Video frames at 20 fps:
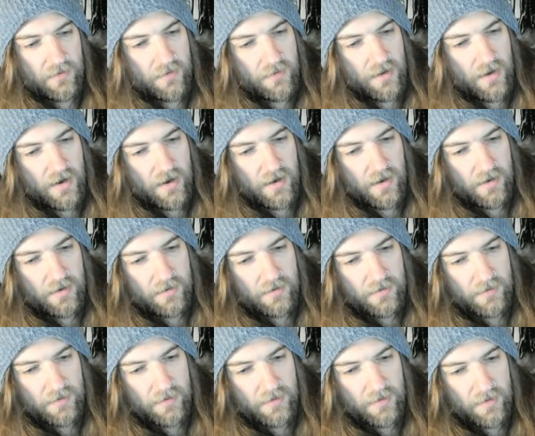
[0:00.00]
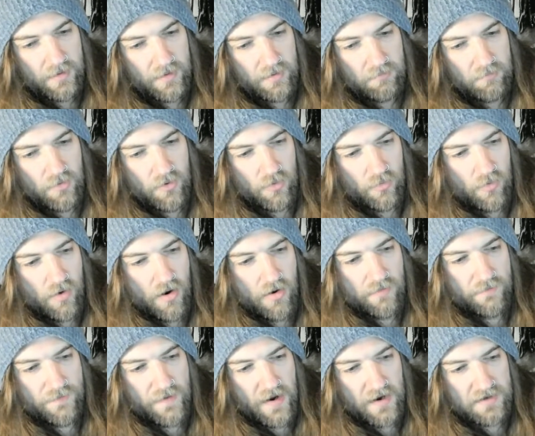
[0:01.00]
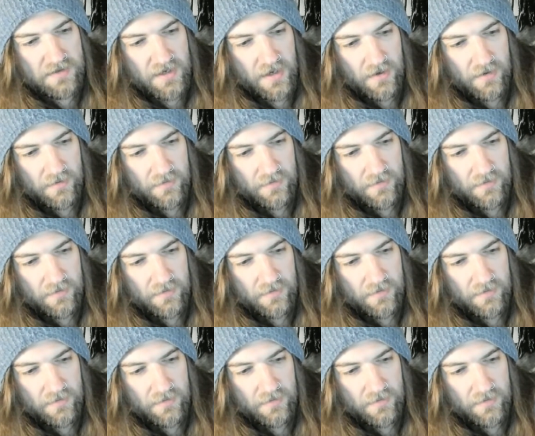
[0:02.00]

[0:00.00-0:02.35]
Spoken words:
The Moreau Factor.